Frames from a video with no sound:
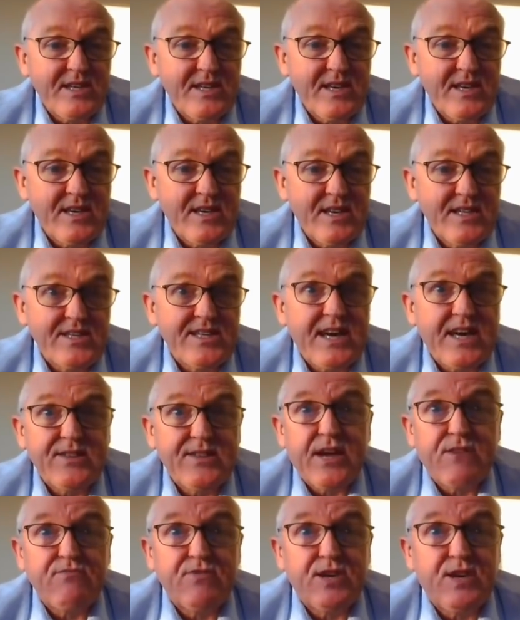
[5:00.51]
in
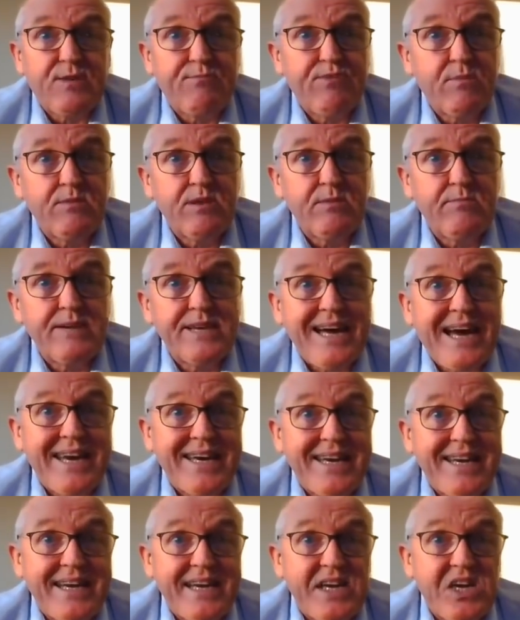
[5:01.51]
South Africa probably
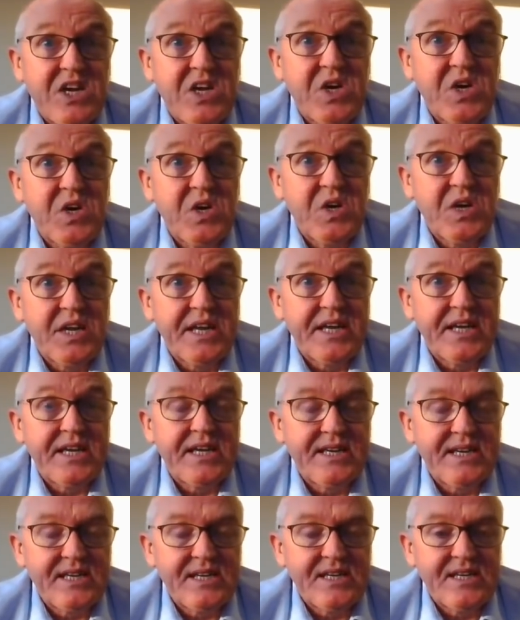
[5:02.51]
began in
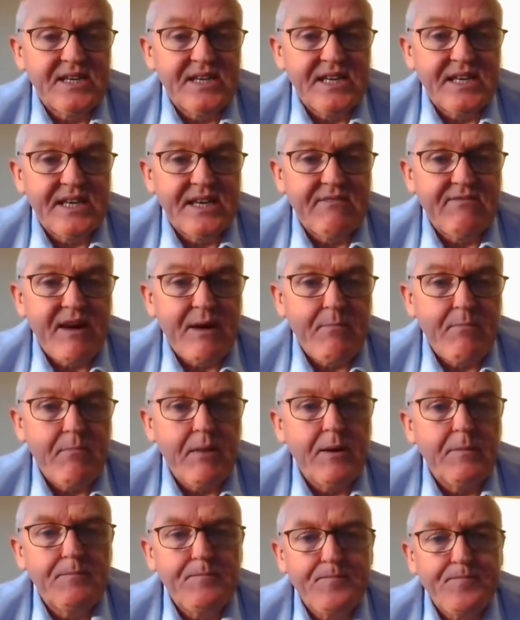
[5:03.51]
early November.